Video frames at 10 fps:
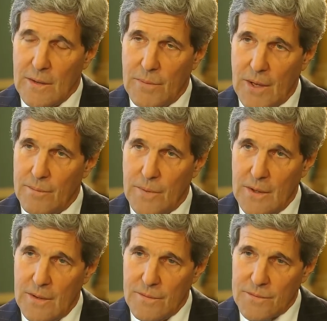
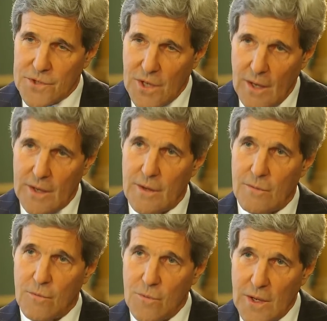But China
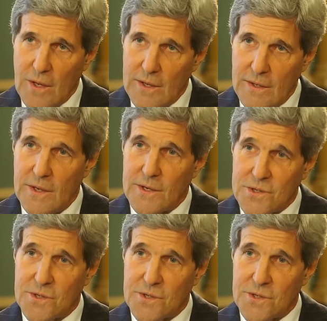really needs